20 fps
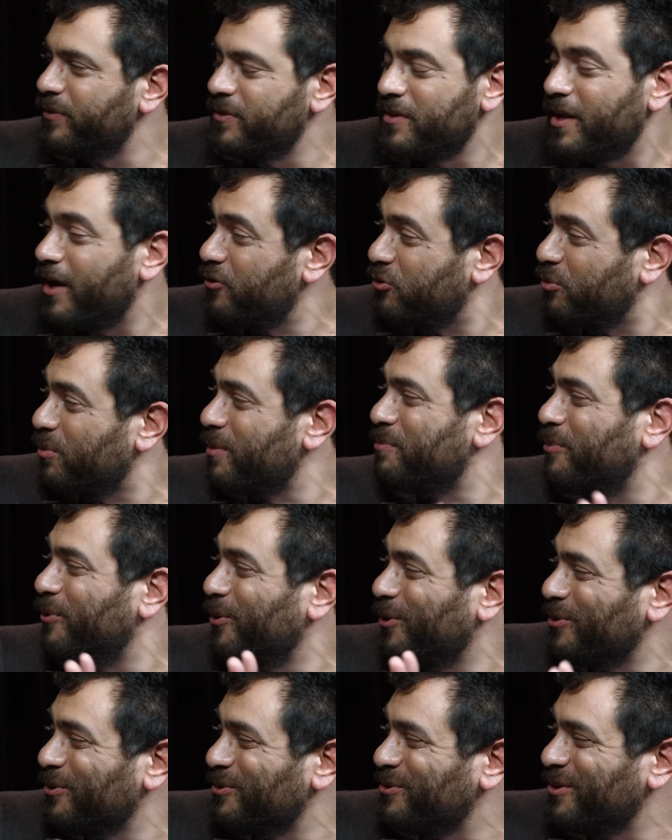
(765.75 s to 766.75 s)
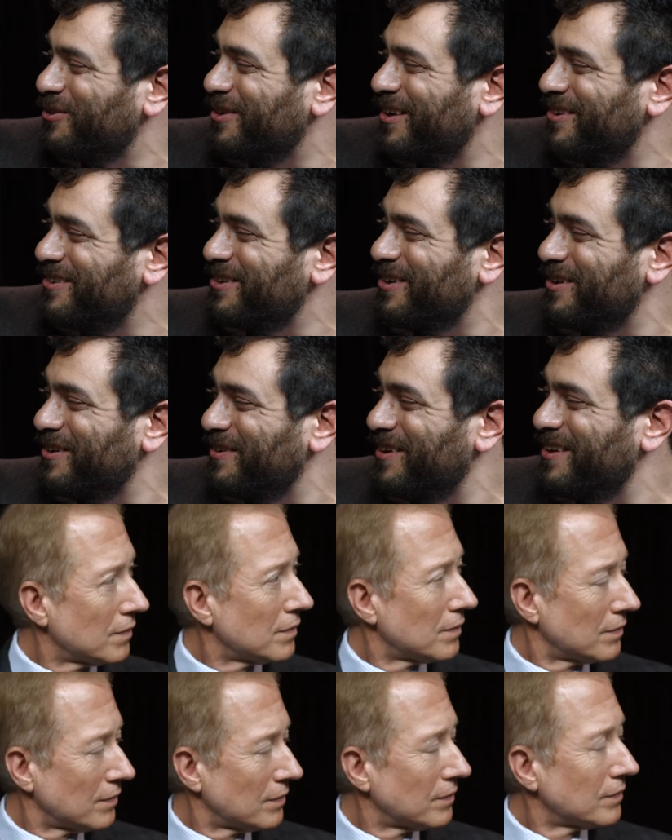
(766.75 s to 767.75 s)
not as a reporter, just as a
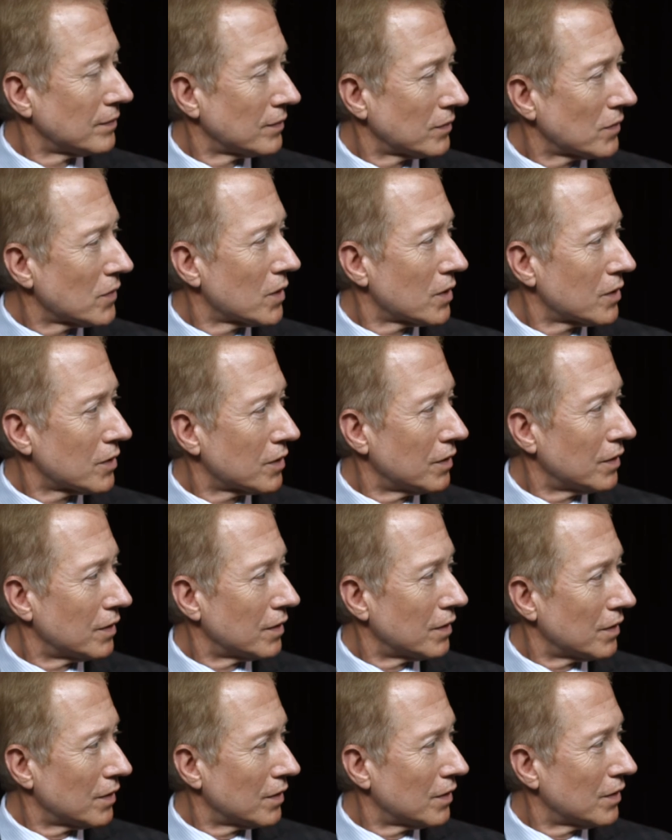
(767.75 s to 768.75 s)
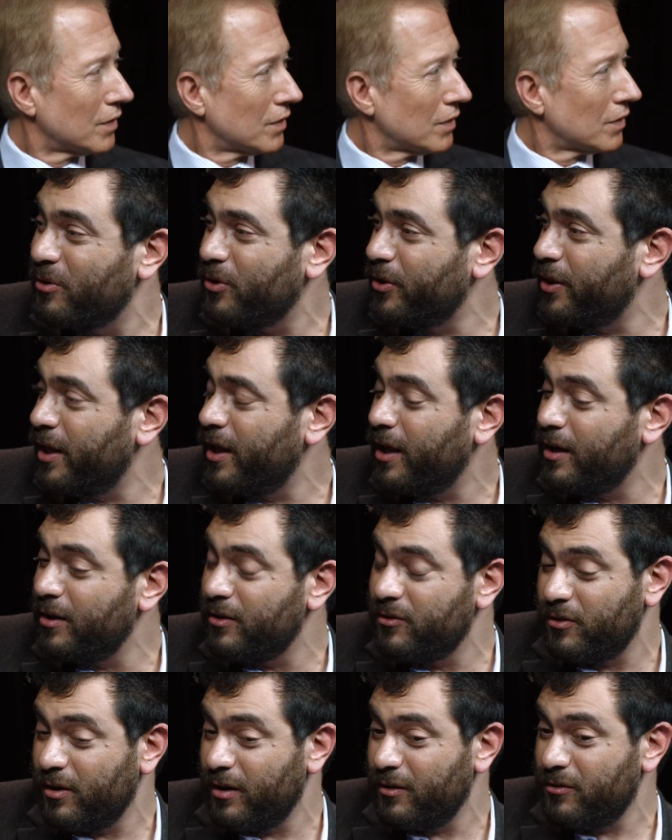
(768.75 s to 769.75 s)
prisoner, talking to cops and all that,
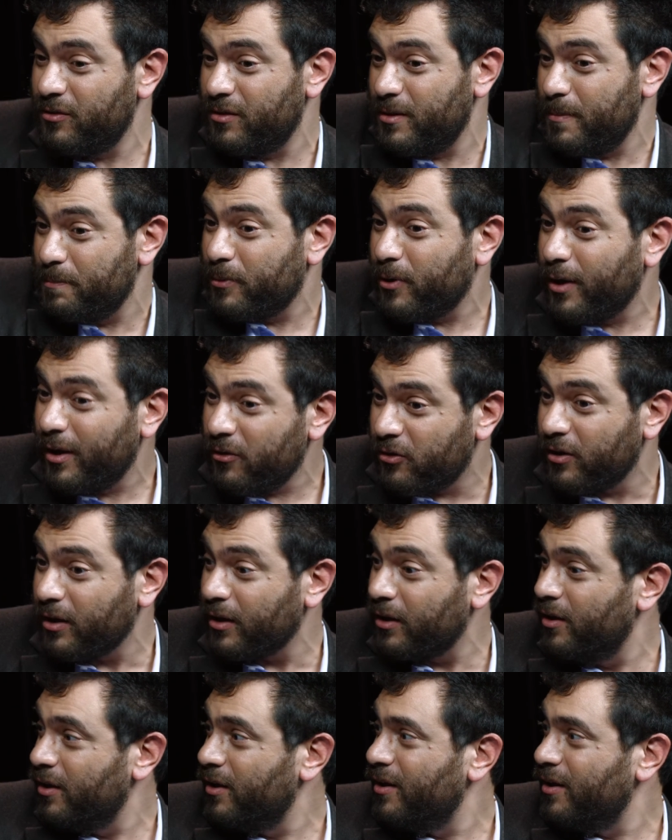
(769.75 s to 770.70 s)
it's depressing.